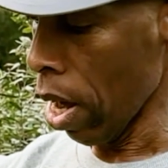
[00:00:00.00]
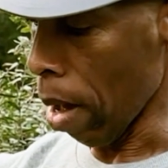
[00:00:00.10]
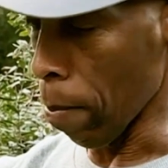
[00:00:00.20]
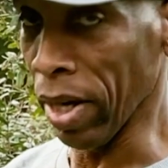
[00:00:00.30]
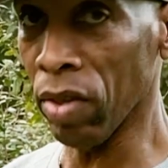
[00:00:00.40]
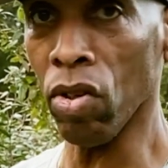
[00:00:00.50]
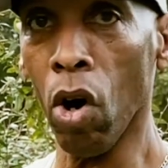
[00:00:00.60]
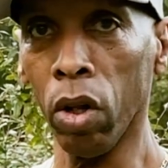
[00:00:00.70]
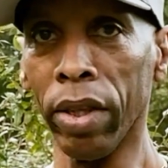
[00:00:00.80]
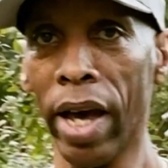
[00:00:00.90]
I mix
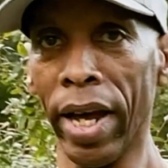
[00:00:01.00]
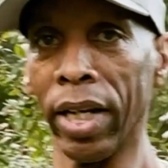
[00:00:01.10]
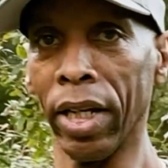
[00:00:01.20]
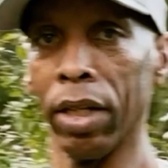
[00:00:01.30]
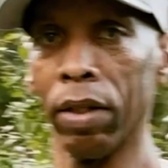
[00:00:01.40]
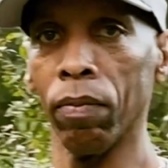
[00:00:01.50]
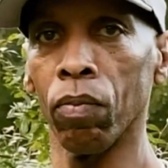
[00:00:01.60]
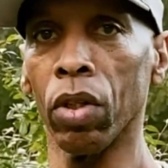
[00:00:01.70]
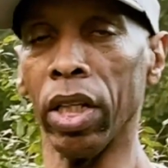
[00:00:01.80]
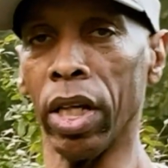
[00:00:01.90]
all of that in
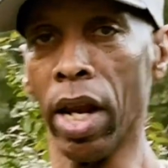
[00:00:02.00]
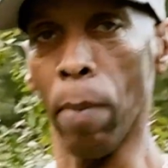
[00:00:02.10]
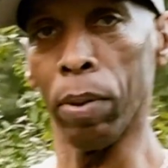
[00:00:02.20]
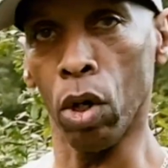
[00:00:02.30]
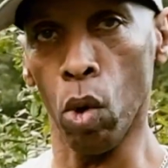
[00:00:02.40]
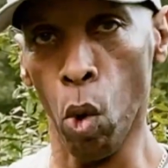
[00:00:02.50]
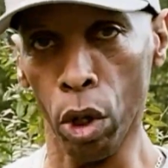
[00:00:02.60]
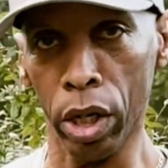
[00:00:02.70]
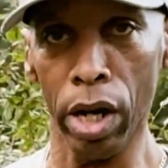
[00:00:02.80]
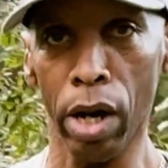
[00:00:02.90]
and then I put a
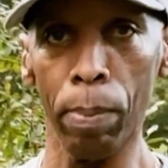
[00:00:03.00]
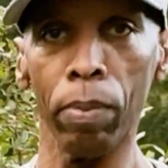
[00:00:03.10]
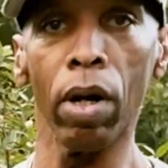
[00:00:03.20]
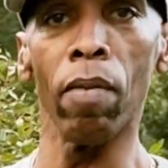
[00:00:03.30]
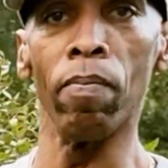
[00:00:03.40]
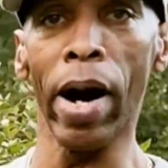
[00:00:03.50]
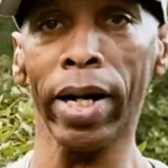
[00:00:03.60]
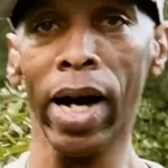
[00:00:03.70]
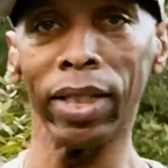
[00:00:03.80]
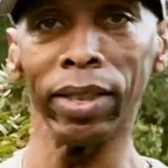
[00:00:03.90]
quarter cup of my
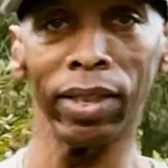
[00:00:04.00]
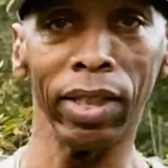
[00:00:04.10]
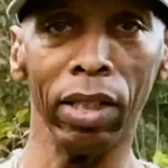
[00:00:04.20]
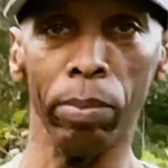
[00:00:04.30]
cottonseed